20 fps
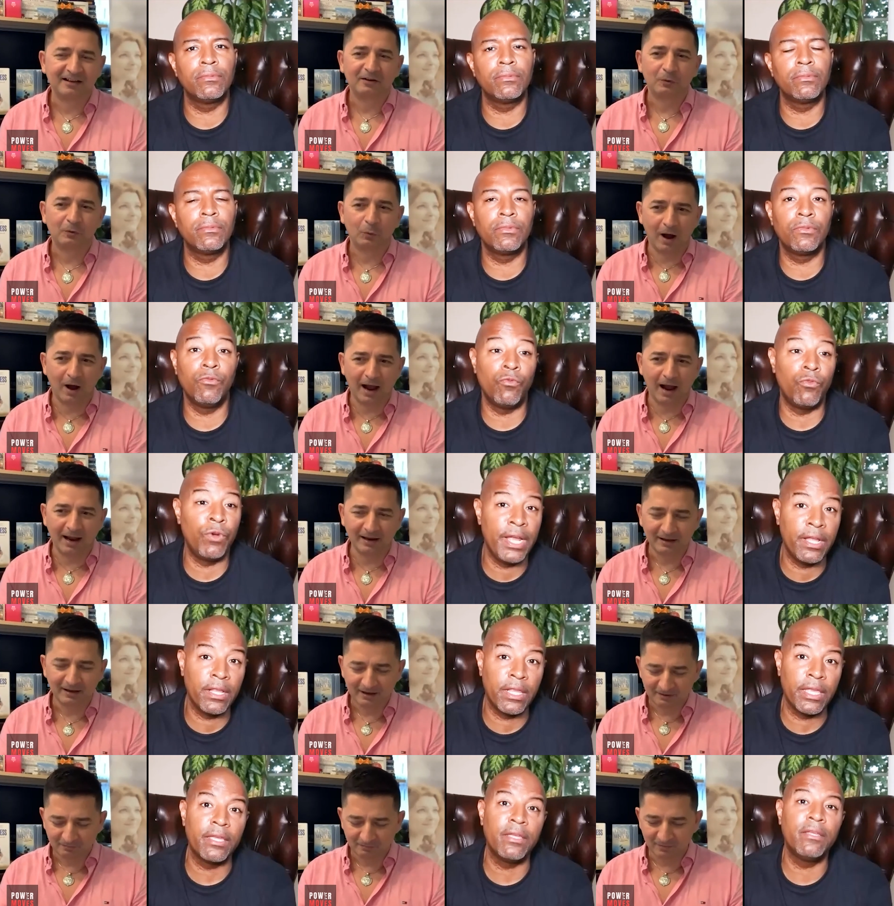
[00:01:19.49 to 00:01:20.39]
Speaker 1: Why? Mm-hmm.
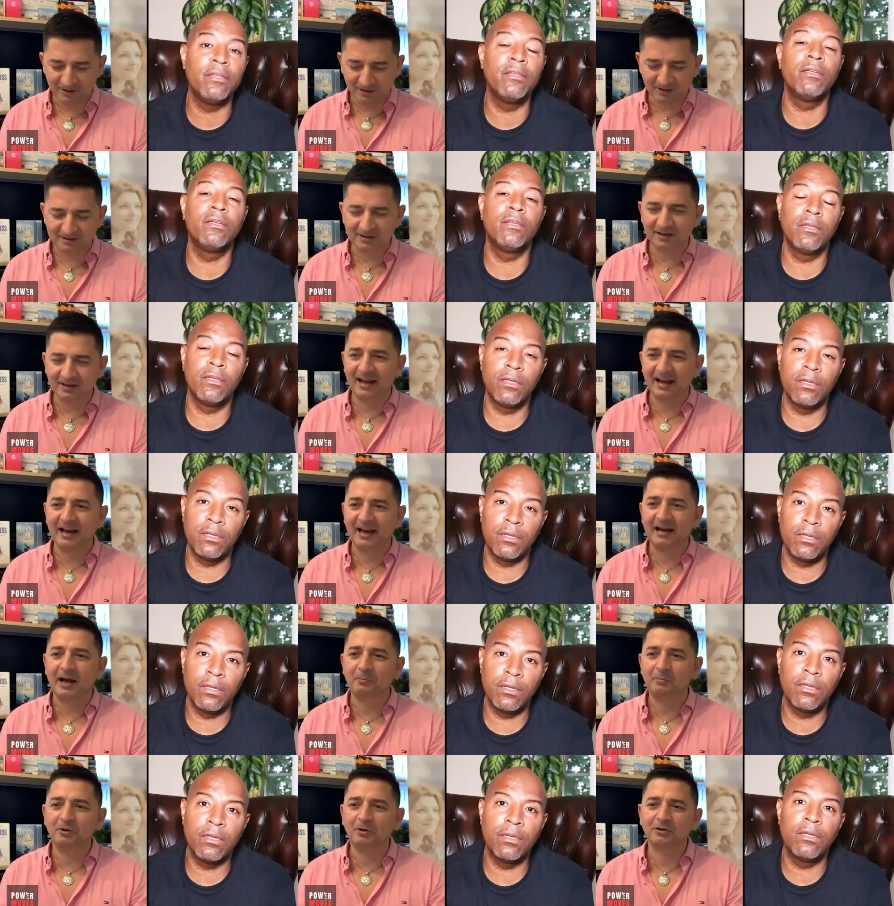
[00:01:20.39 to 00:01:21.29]
Because again,
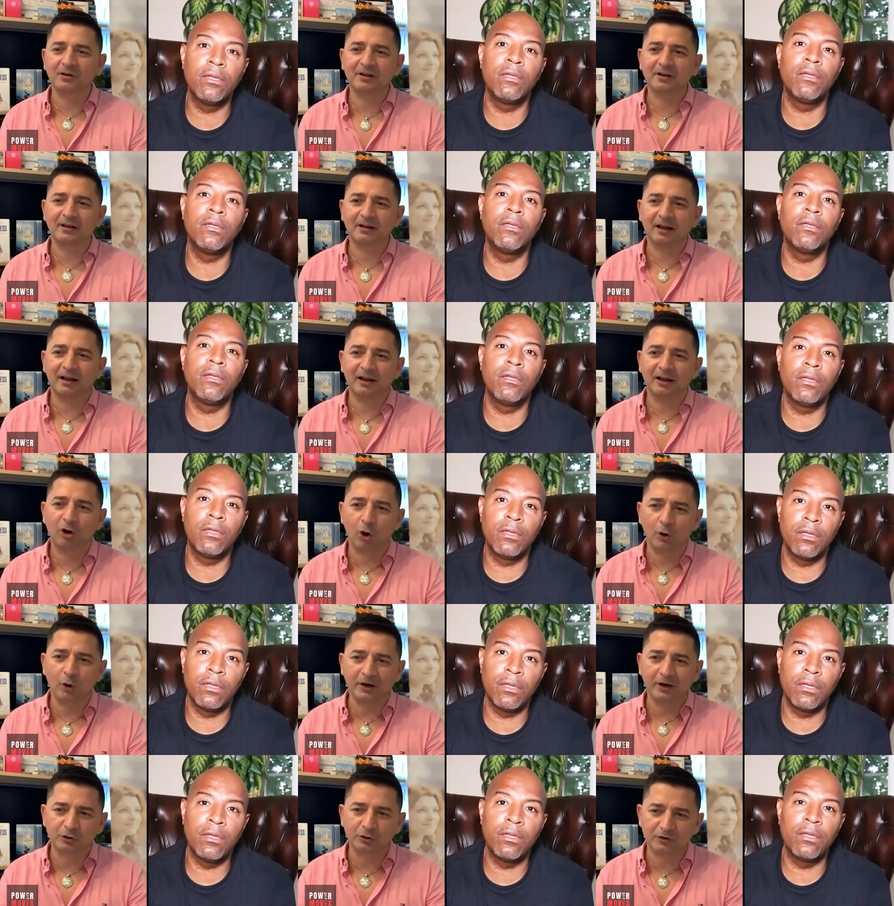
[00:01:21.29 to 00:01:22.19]
I'm not going to go
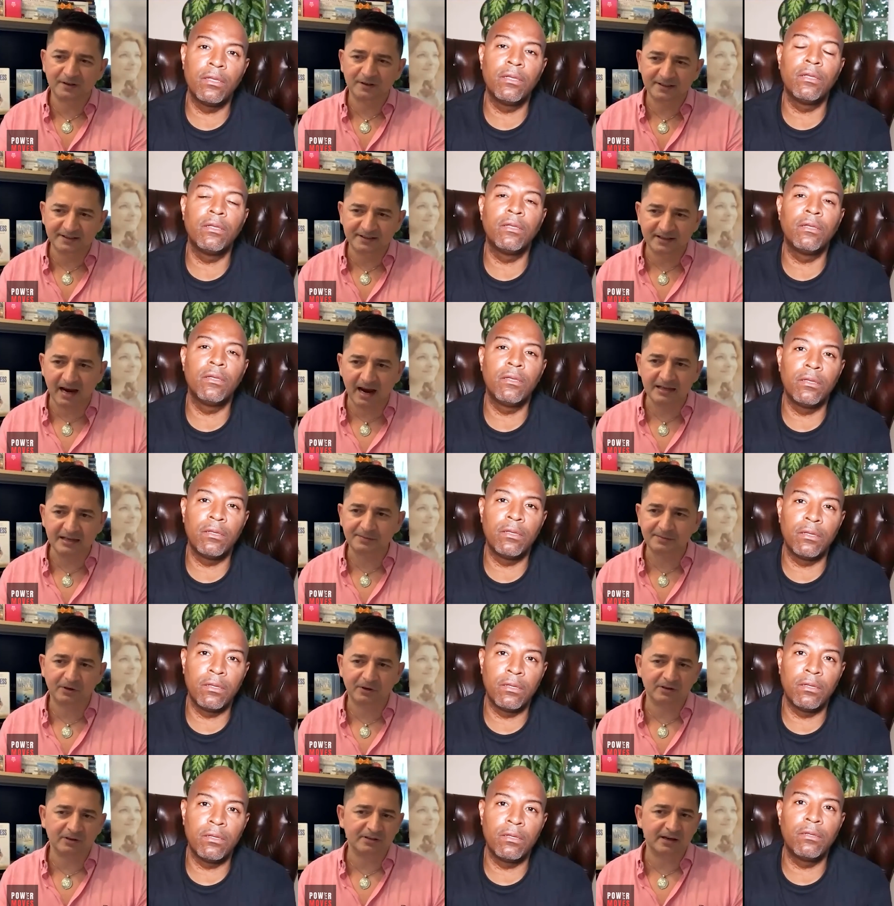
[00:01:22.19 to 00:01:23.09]
into the science
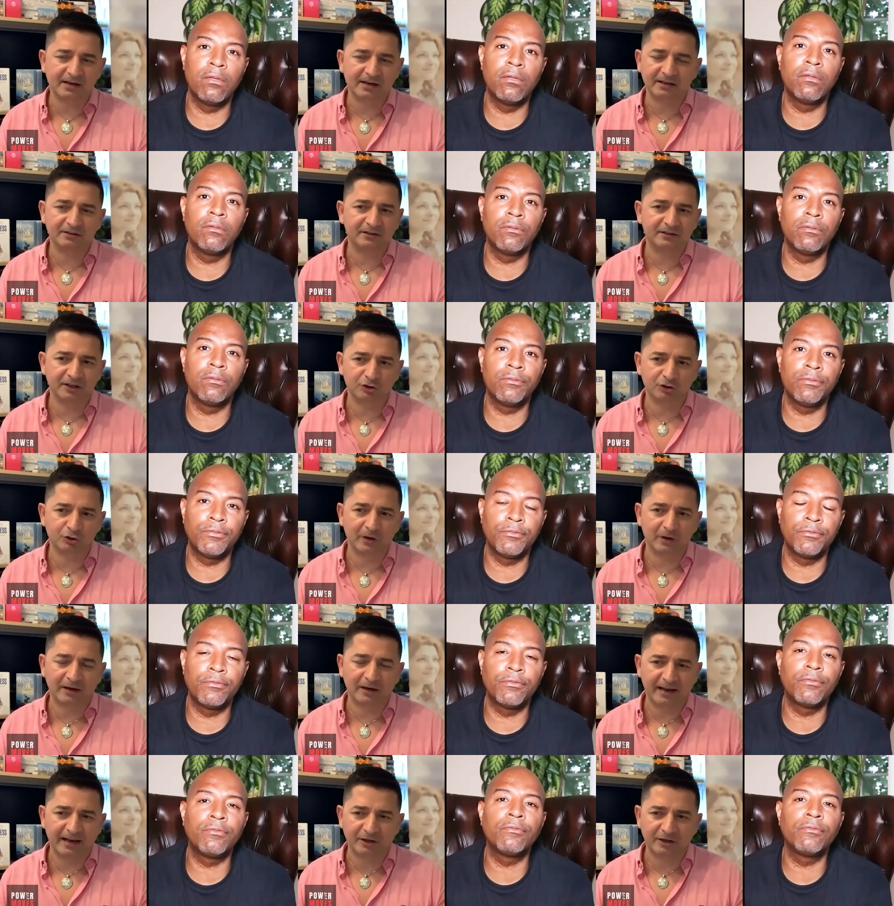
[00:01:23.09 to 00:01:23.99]
because I can teach you
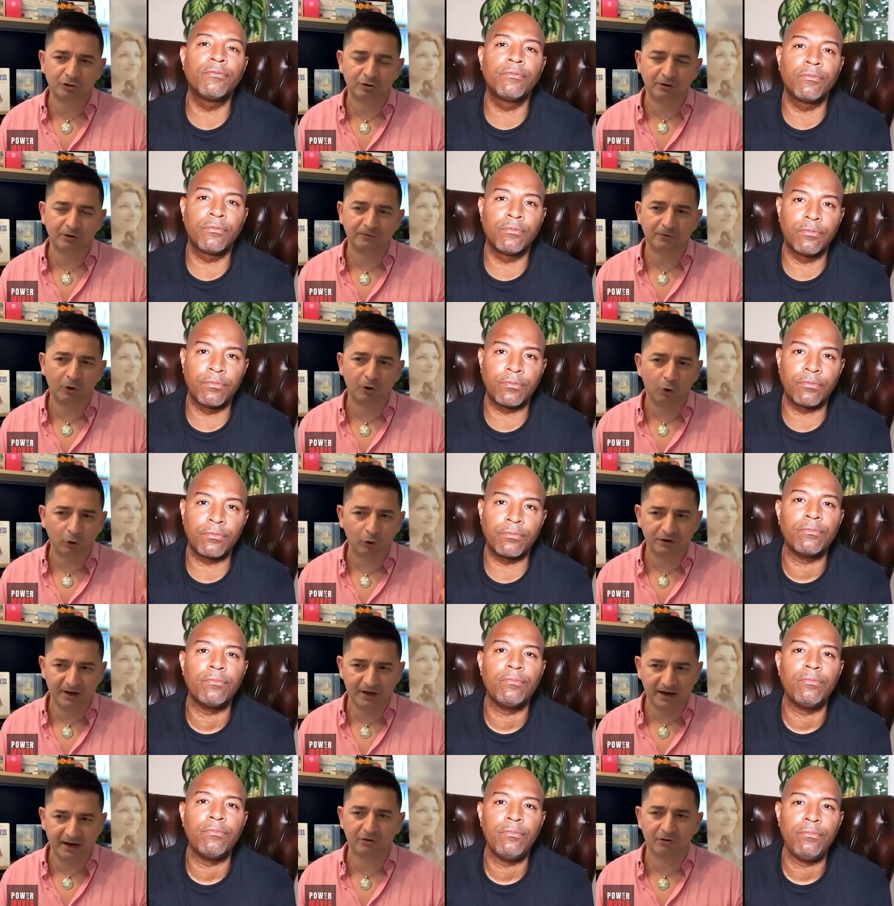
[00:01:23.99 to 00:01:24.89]
and lecture you for a whole
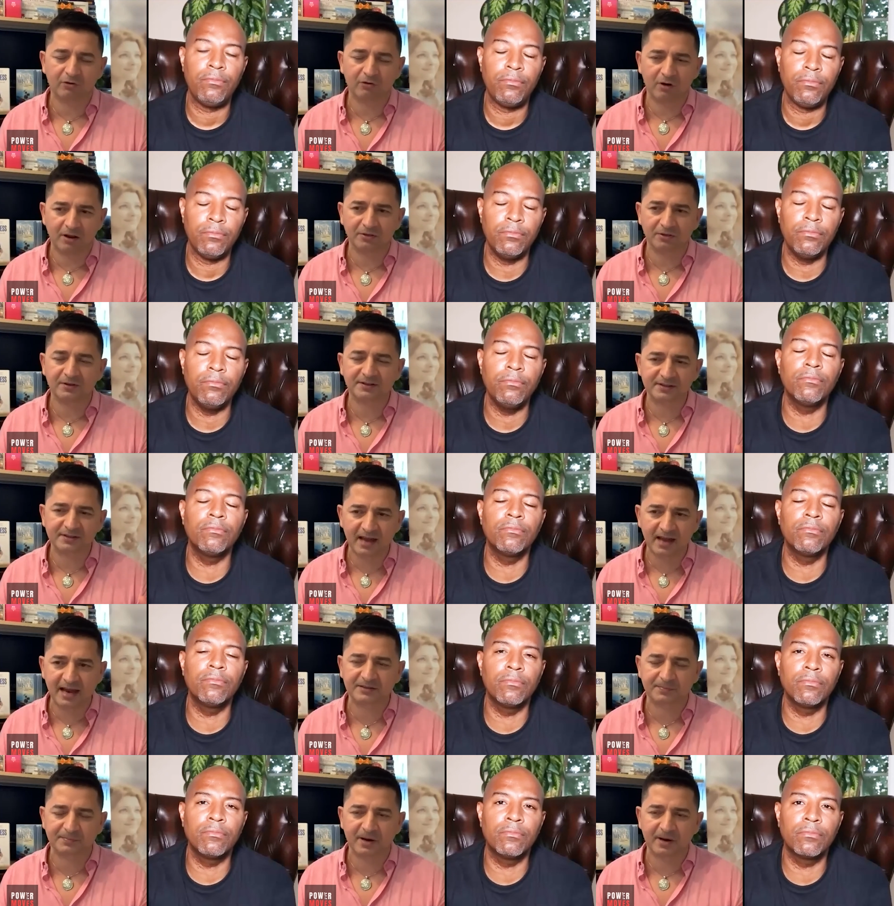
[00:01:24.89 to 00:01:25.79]
year around the
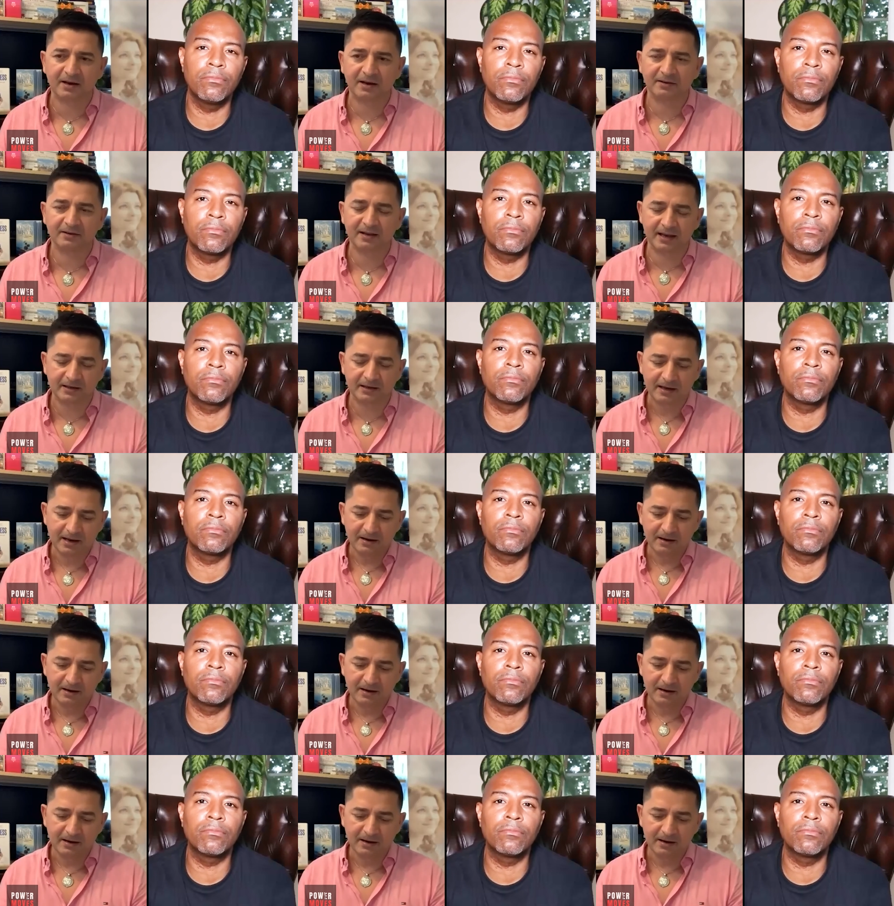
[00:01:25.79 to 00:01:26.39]
science behind that